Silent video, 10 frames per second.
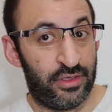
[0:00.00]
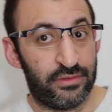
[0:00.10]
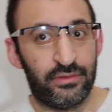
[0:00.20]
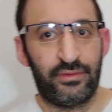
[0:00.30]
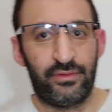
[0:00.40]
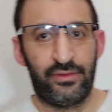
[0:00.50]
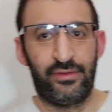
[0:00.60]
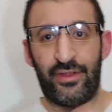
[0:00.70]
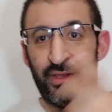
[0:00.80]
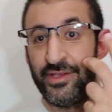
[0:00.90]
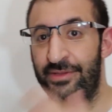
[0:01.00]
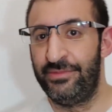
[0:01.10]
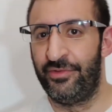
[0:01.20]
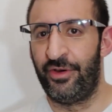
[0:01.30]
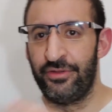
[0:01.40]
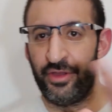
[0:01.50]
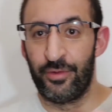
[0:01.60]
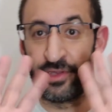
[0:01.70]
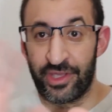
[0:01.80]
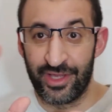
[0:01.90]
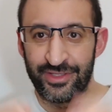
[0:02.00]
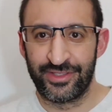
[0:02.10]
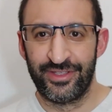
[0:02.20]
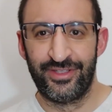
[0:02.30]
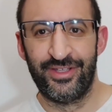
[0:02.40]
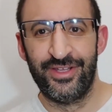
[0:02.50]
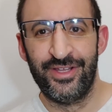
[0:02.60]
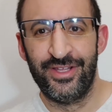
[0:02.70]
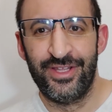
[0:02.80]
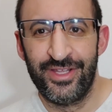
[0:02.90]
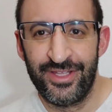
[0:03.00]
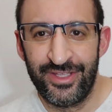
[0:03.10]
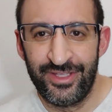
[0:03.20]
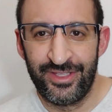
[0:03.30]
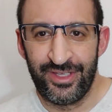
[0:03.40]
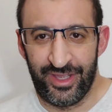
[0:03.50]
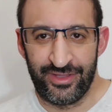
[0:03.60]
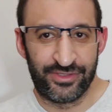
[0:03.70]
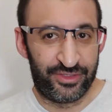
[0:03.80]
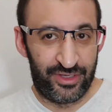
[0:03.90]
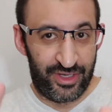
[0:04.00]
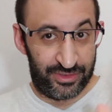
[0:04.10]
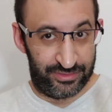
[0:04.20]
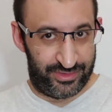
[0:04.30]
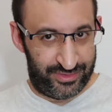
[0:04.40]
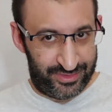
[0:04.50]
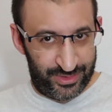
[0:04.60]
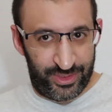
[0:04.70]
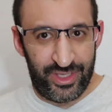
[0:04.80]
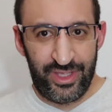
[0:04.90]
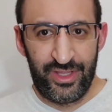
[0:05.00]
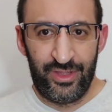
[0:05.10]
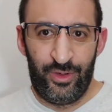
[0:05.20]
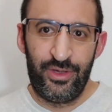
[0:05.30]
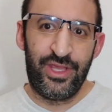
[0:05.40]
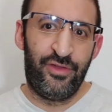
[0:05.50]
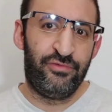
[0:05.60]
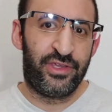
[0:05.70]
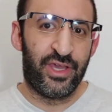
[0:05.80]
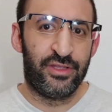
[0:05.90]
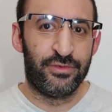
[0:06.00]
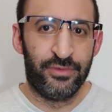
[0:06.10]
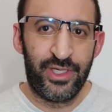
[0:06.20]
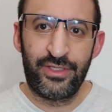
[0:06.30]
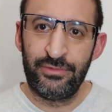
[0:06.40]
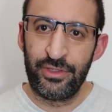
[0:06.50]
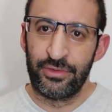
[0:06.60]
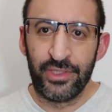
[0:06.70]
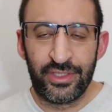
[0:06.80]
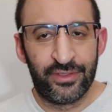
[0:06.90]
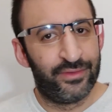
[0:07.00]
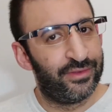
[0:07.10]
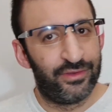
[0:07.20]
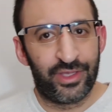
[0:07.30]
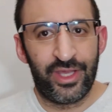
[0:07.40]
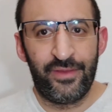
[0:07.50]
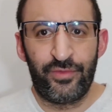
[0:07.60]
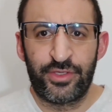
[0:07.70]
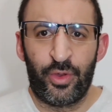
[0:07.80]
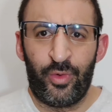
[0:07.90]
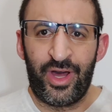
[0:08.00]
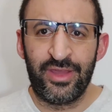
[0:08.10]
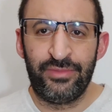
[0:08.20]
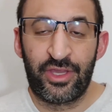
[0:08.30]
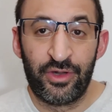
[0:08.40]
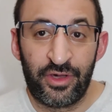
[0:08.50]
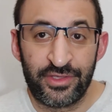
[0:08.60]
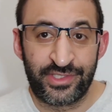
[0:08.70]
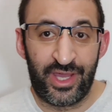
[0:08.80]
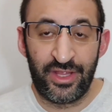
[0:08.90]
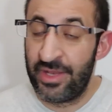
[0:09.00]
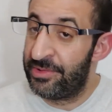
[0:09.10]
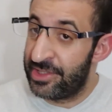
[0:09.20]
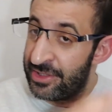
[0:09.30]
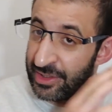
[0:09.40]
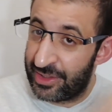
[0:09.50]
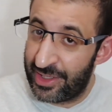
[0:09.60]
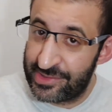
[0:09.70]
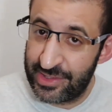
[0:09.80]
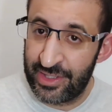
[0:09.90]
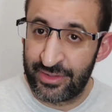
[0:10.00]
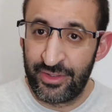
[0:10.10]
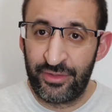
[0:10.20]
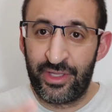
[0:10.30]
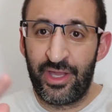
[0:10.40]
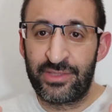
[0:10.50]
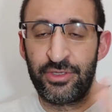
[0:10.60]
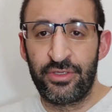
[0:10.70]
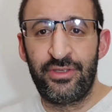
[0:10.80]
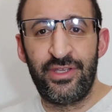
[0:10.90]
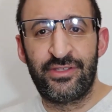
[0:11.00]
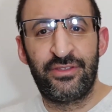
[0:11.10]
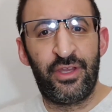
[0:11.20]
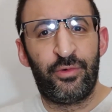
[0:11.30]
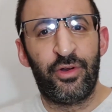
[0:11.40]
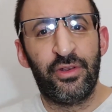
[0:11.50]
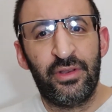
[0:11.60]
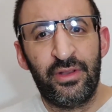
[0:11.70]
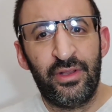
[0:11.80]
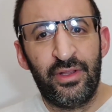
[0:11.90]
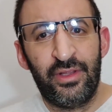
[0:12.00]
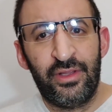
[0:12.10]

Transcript: No, I said before, no, we can't. It is not allowed, okay? Only if we can do it, we do it. Okay, so why? Because animals inner class and Lambda expression isn't equal.